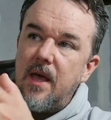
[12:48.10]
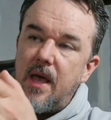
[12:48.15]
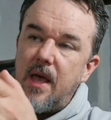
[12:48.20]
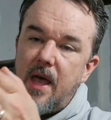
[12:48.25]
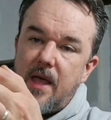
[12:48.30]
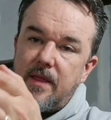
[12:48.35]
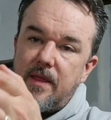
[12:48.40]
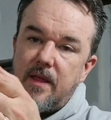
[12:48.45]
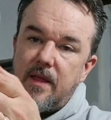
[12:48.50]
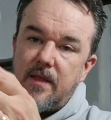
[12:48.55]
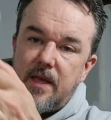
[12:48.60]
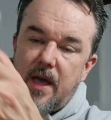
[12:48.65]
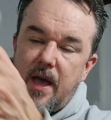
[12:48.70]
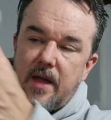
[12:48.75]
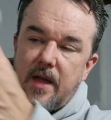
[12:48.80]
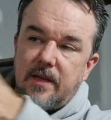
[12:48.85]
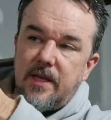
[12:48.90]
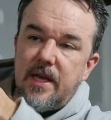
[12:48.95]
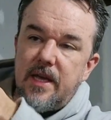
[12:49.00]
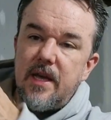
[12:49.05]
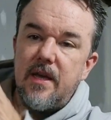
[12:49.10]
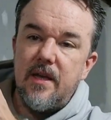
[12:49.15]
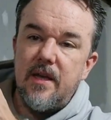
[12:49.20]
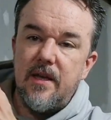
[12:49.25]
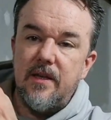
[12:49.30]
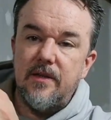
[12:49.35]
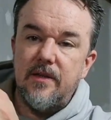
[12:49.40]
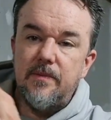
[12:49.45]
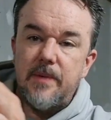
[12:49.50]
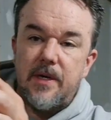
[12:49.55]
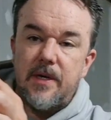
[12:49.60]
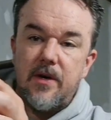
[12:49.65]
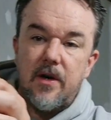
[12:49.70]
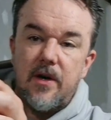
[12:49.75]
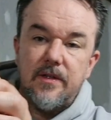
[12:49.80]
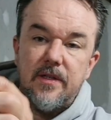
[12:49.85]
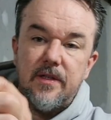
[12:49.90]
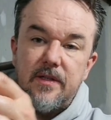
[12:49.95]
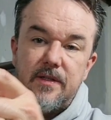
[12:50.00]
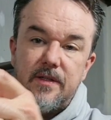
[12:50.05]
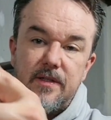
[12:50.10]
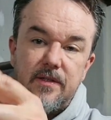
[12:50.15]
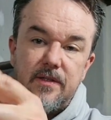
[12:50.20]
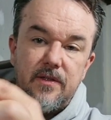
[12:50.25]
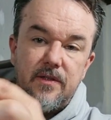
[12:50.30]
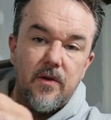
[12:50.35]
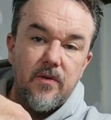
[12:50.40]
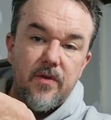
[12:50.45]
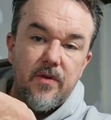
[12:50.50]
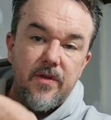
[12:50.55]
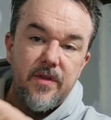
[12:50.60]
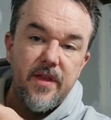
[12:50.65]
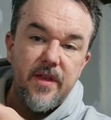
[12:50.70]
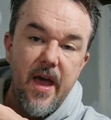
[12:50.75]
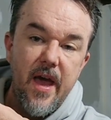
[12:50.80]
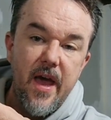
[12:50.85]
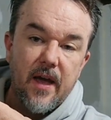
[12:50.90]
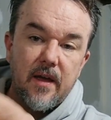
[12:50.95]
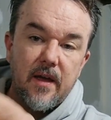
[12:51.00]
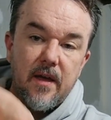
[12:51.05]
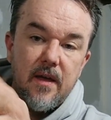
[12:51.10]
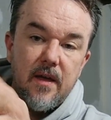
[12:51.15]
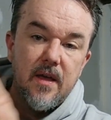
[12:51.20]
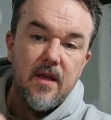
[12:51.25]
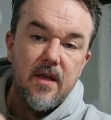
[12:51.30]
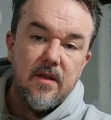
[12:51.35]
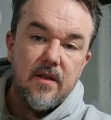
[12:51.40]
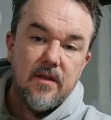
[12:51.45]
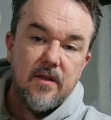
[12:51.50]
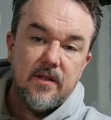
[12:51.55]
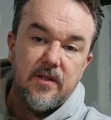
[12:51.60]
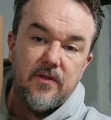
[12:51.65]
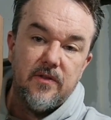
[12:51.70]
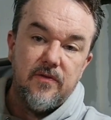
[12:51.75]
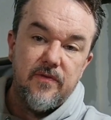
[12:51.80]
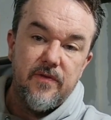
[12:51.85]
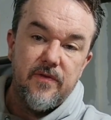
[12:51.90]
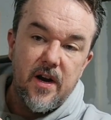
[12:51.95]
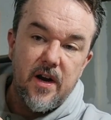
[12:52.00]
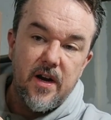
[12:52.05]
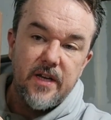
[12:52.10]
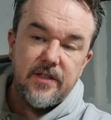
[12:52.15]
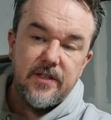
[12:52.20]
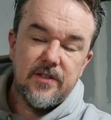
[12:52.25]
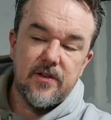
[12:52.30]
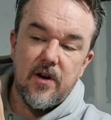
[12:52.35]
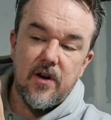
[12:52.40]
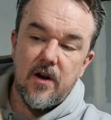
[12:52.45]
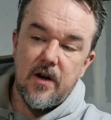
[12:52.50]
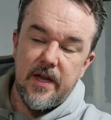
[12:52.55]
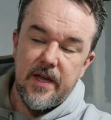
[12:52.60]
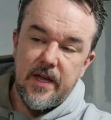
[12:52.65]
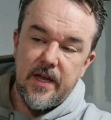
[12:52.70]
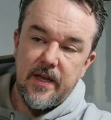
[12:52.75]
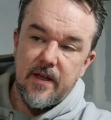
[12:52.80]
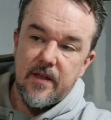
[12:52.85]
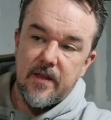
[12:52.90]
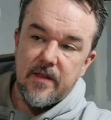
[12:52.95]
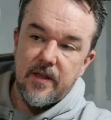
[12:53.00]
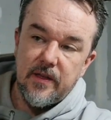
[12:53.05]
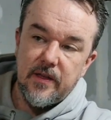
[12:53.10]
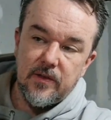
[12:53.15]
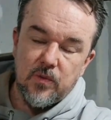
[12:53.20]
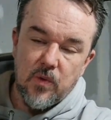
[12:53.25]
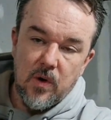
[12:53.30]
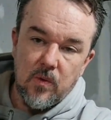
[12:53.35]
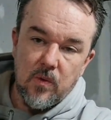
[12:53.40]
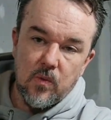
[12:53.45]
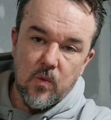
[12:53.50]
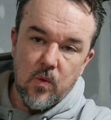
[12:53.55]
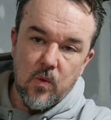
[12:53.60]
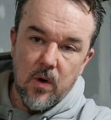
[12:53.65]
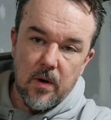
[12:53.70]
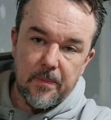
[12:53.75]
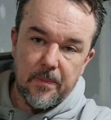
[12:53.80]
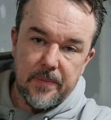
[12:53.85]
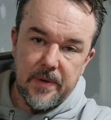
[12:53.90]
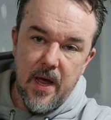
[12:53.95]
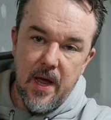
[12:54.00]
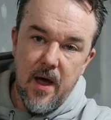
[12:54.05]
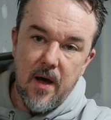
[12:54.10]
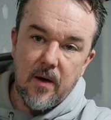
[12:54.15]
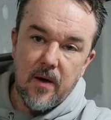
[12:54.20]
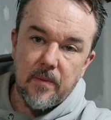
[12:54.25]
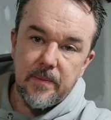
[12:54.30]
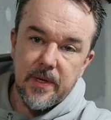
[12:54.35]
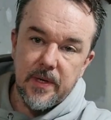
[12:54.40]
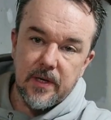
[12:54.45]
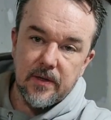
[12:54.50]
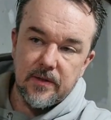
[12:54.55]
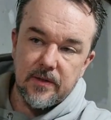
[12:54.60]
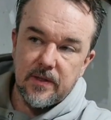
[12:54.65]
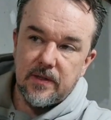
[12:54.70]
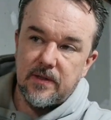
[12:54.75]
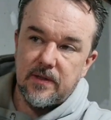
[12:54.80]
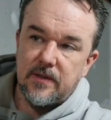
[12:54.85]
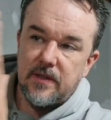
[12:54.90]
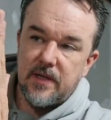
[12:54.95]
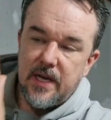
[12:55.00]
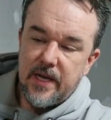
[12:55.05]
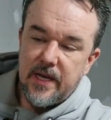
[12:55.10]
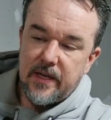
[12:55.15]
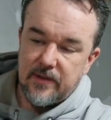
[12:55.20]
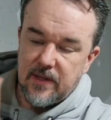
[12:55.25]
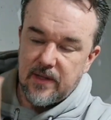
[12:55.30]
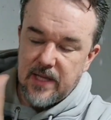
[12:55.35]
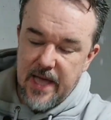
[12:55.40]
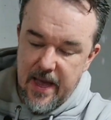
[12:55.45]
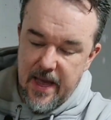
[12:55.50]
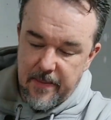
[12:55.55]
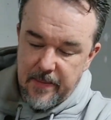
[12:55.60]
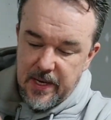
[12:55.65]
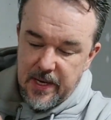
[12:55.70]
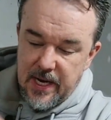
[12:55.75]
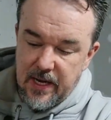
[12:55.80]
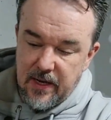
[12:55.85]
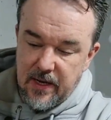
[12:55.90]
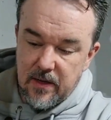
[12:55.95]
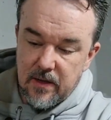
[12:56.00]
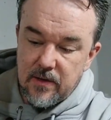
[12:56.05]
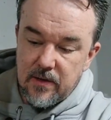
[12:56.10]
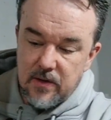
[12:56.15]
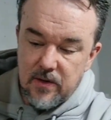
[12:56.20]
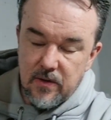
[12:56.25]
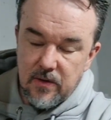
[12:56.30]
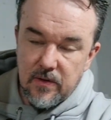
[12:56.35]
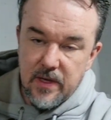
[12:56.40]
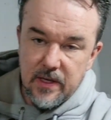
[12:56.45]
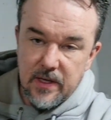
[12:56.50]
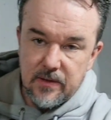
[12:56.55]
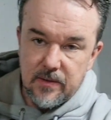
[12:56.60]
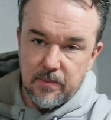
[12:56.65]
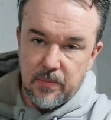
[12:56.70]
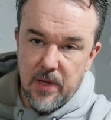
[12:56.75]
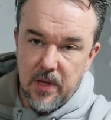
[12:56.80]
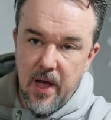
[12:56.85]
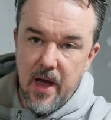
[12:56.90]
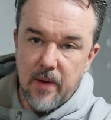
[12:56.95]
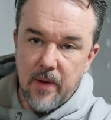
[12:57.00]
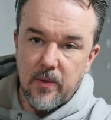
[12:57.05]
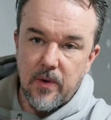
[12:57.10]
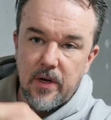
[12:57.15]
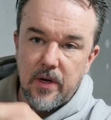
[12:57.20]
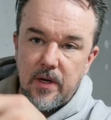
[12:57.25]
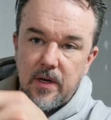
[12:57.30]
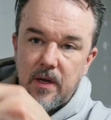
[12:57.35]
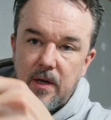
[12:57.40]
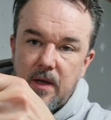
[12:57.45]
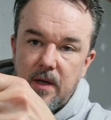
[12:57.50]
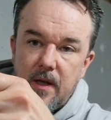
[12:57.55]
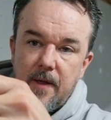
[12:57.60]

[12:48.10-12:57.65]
And then the idea is, because this is so thick, this is very sturdy. This won't warp now because it's laminated to this plywood.